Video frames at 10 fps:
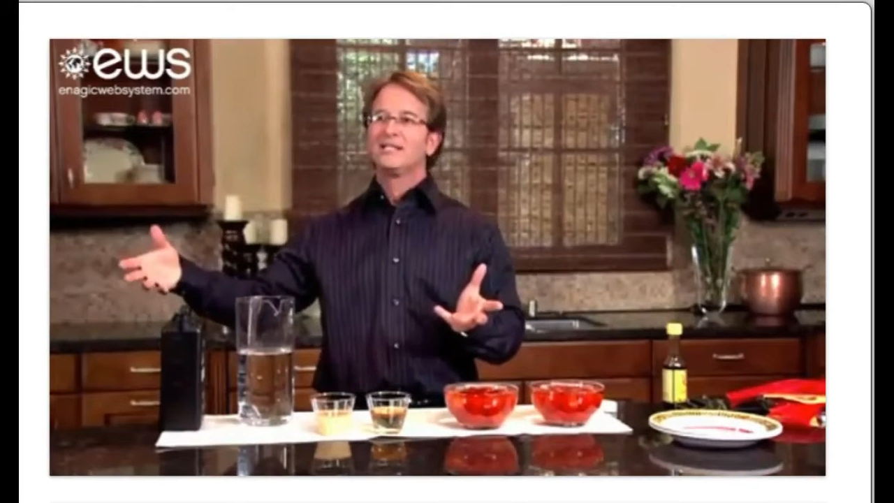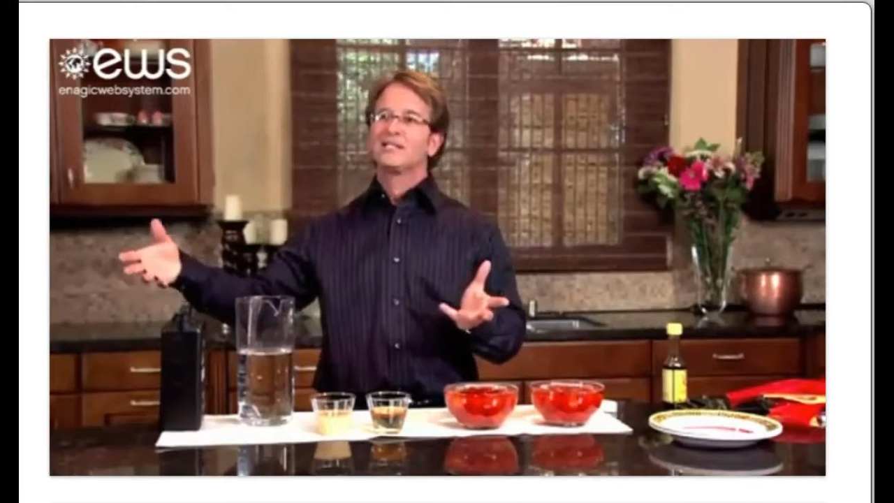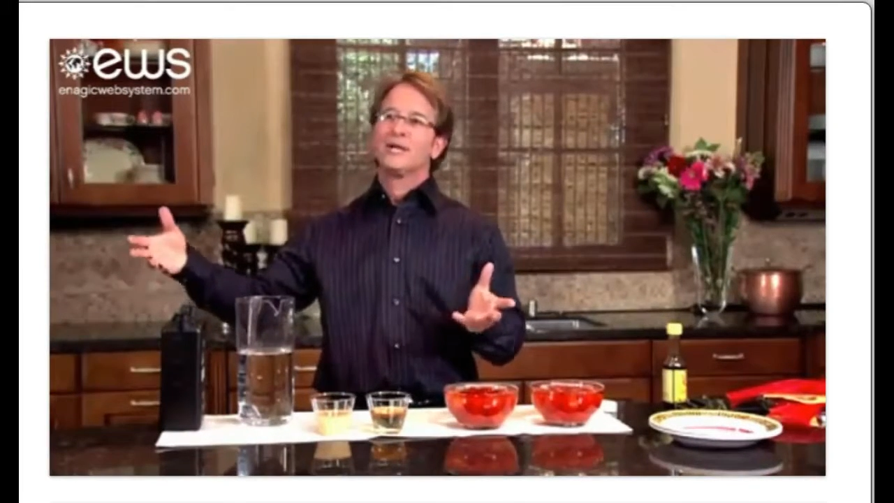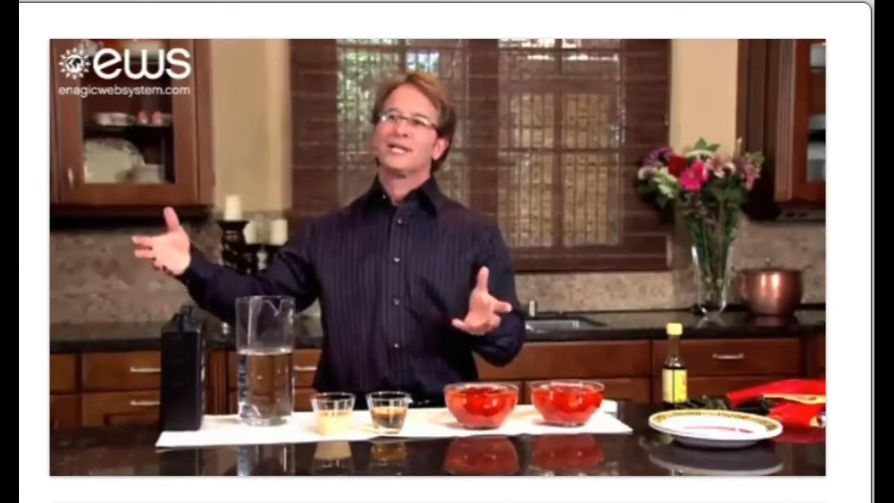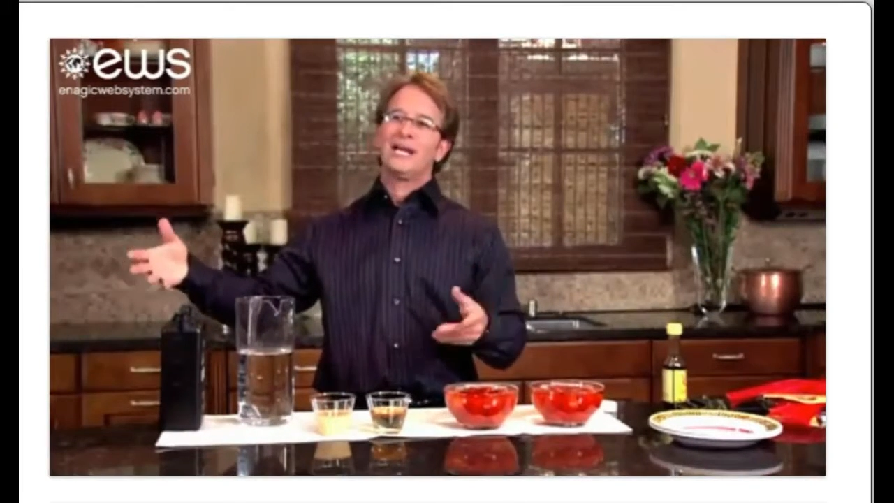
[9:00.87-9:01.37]

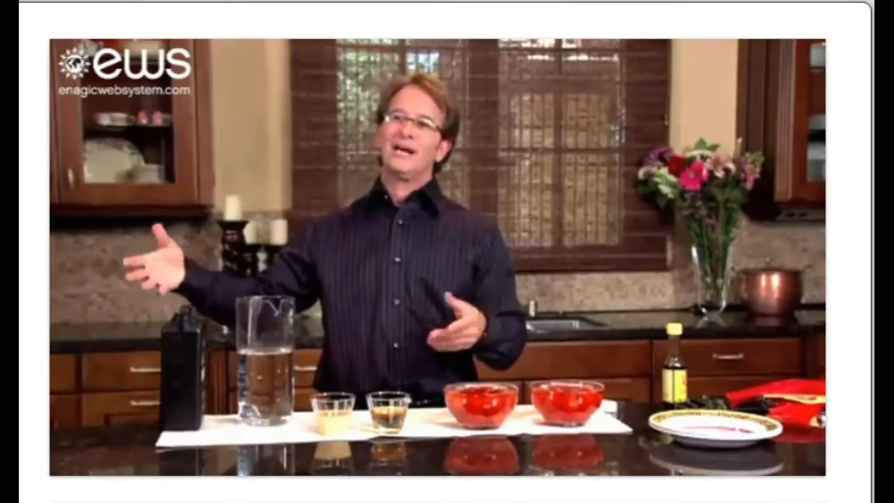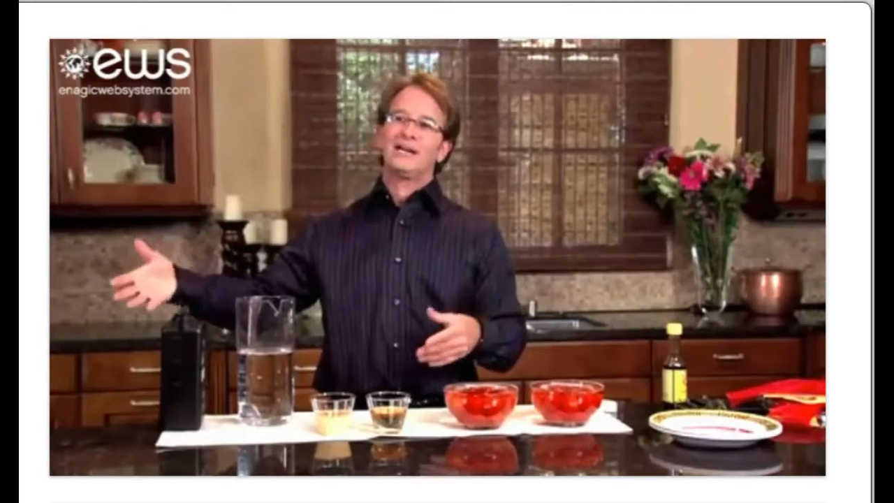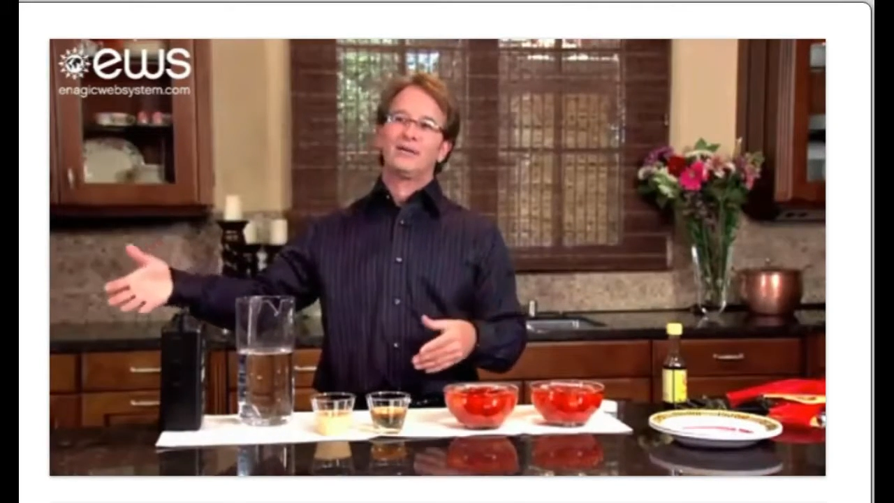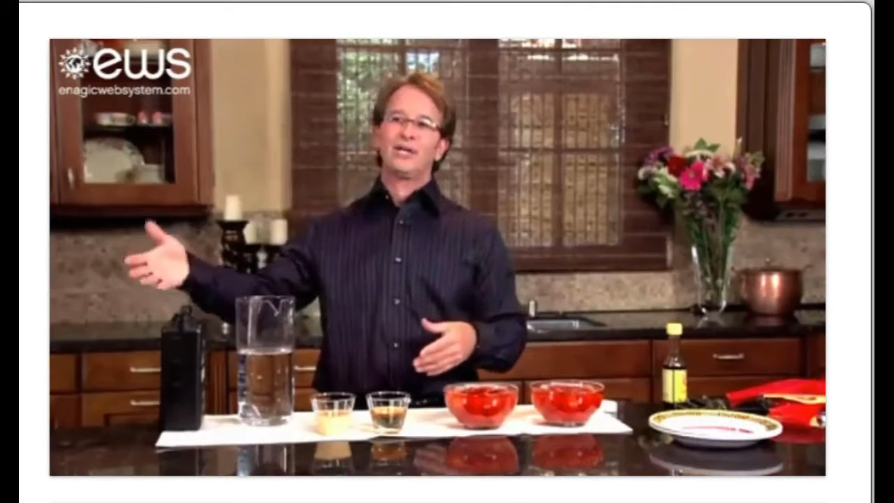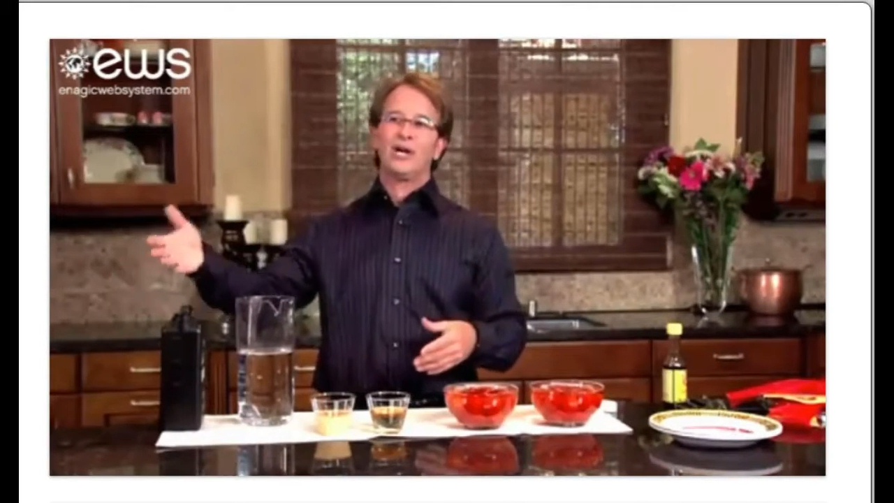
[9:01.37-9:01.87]
So we can
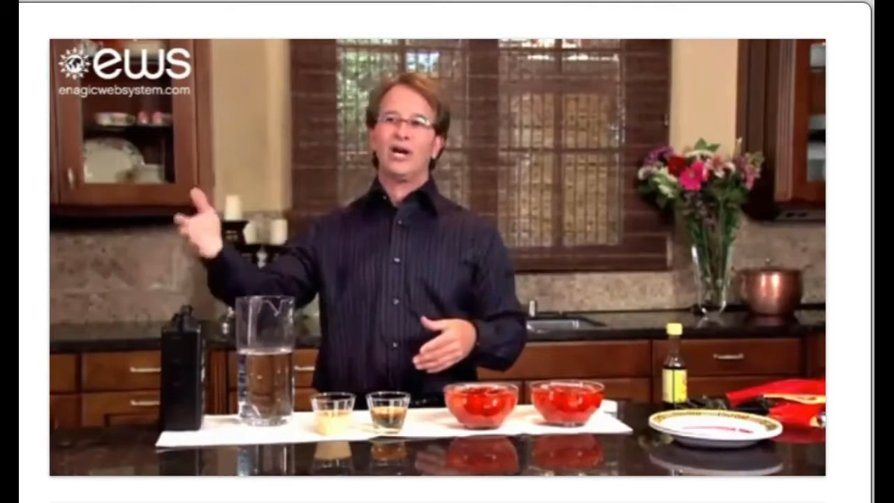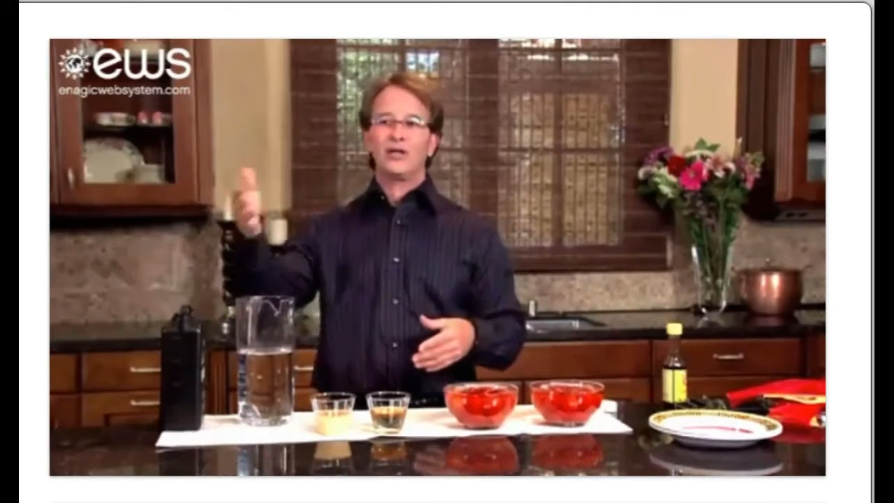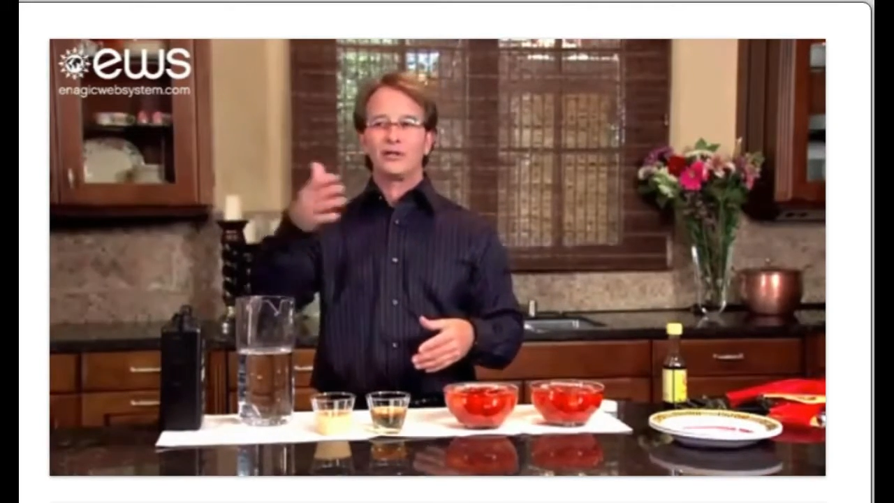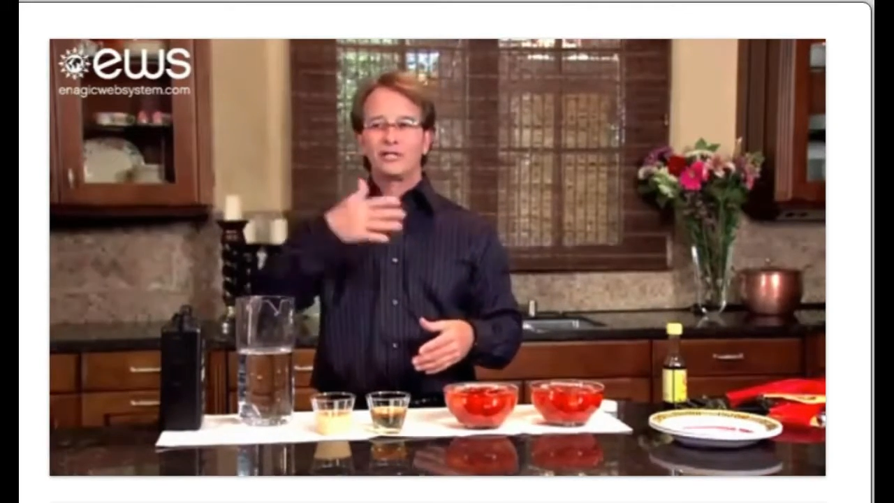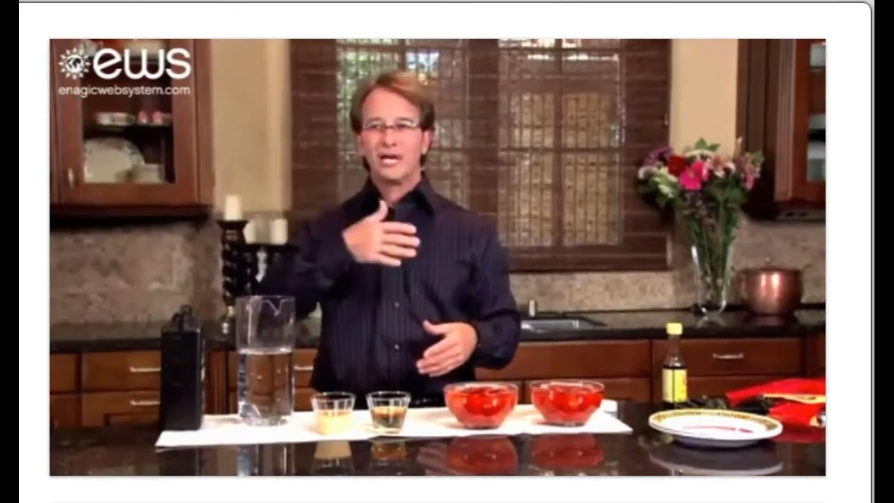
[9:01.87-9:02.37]
now get rid of
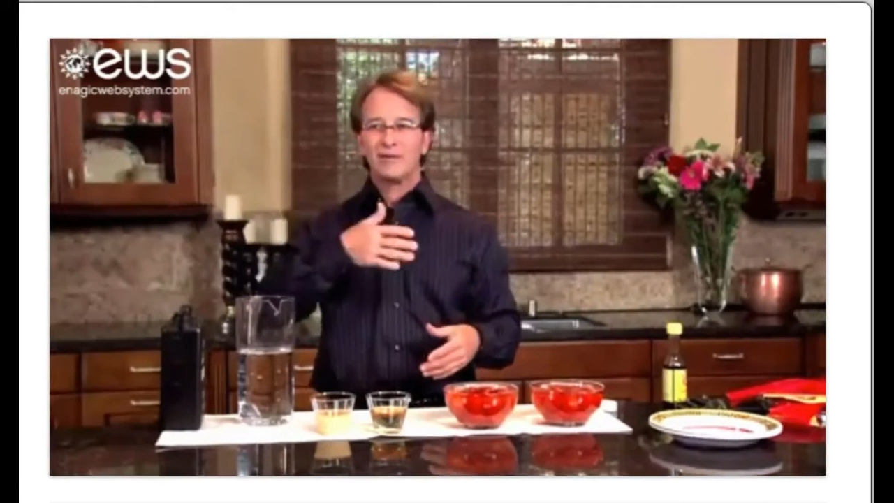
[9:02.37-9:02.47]
all those